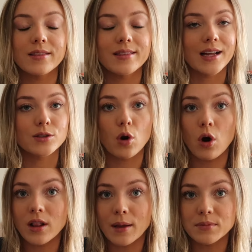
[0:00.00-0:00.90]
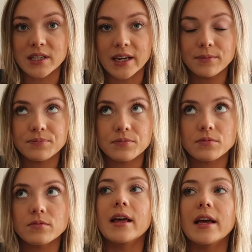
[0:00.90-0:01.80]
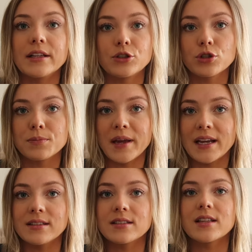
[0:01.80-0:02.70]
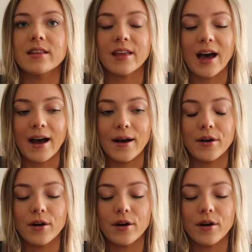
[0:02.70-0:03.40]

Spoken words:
that's all empty. It just means that